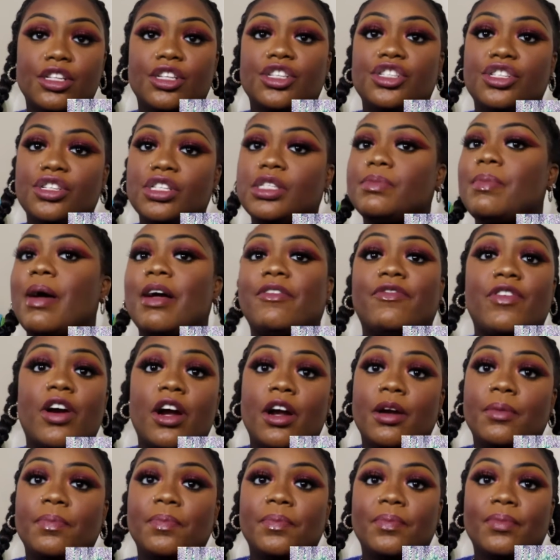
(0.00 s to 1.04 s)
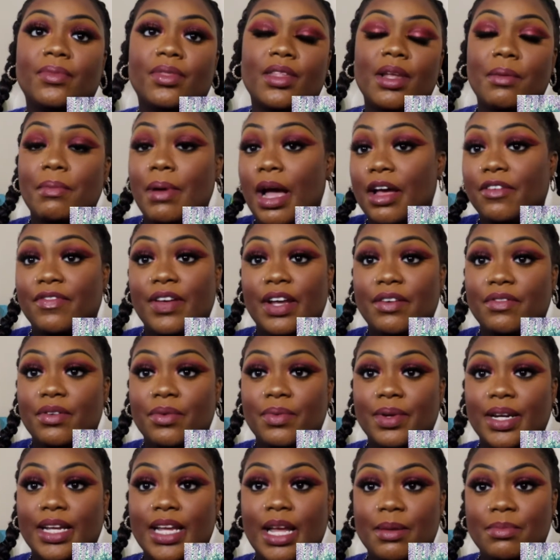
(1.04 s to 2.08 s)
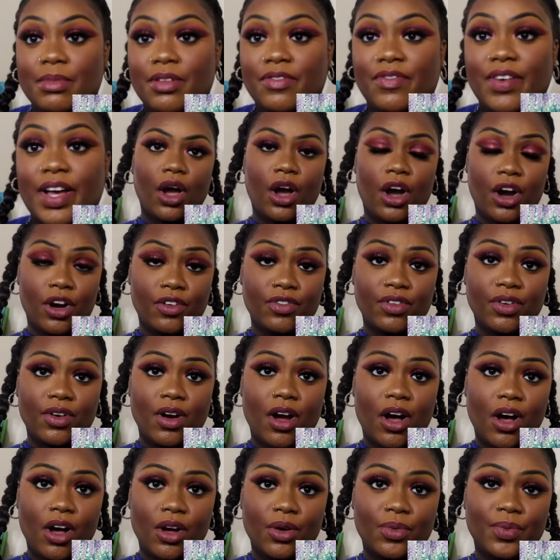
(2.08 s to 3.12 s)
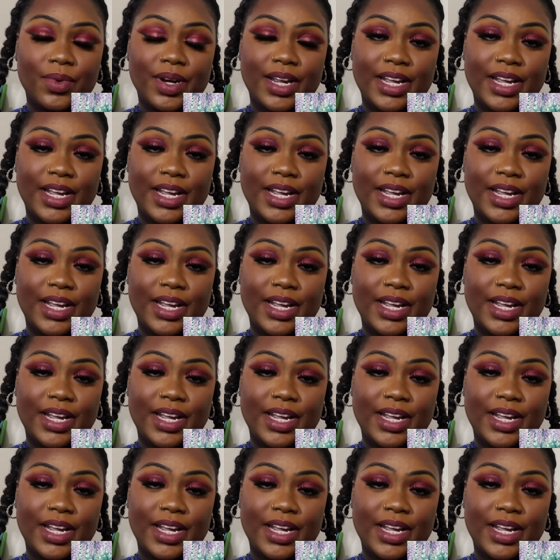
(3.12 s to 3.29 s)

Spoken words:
She's by far my favorite when it came to overall,